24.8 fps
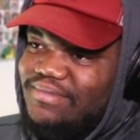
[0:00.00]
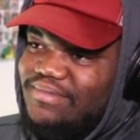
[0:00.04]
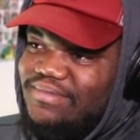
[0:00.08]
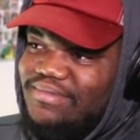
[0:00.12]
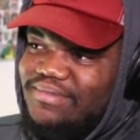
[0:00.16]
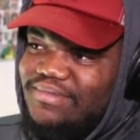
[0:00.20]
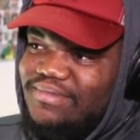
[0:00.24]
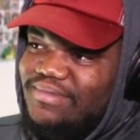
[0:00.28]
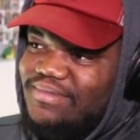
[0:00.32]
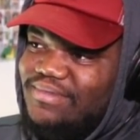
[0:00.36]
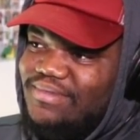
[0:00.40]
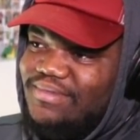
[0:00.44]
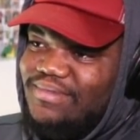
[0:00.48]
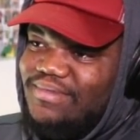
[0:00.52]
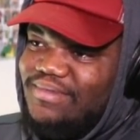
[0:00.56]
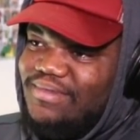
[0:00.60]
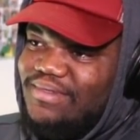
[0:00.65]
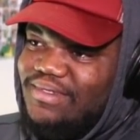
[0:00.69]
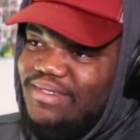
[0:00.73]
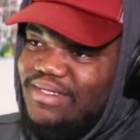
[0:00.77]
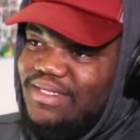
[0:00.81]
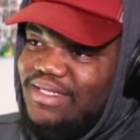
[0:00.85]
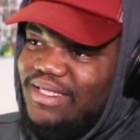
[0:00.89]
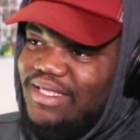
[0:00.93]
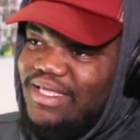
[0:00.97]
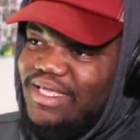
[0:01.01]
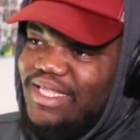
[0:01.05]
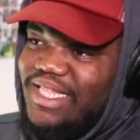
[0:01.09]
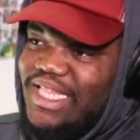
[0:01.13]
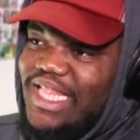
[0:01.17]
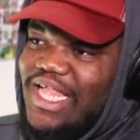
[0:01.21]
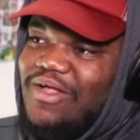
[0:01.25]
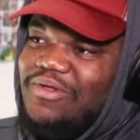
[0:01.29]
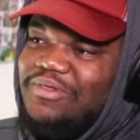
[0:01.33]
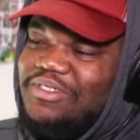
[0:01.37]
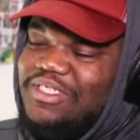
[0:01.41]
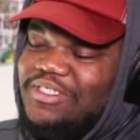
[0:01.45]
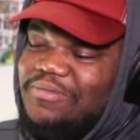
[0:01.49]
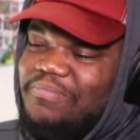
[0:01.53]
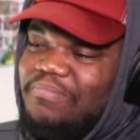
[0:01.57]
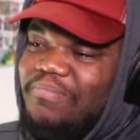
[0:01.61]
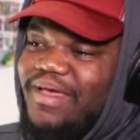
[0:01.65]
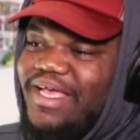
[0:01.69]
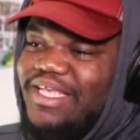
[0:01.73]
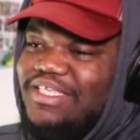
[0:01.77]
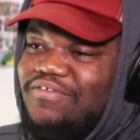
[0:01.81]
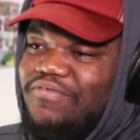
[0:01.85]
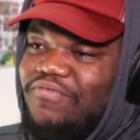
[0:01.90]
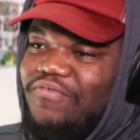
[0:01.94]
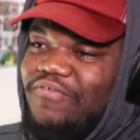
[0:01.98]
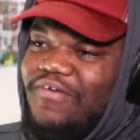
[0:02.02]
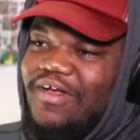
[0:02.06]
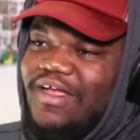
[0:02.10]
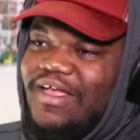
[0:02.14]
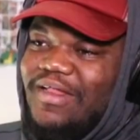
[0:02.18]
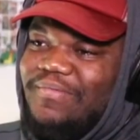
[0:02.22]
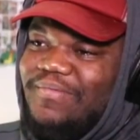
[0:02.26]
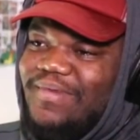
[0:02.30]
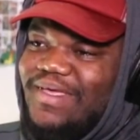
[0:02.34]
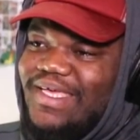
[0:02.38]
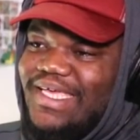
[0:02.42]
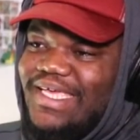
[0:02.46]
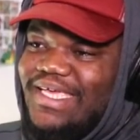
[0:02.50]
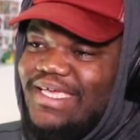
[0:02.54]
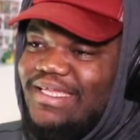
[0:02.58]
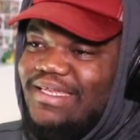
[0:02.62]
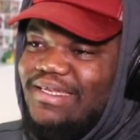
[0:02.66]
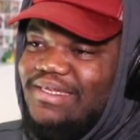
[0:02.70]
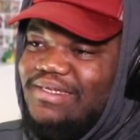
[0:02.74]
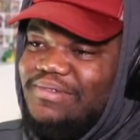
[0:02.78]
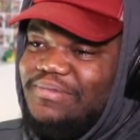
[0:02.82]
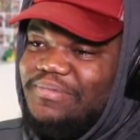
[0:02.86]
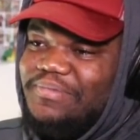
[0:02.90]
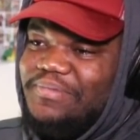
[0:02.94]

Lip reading: That was his best friend, man.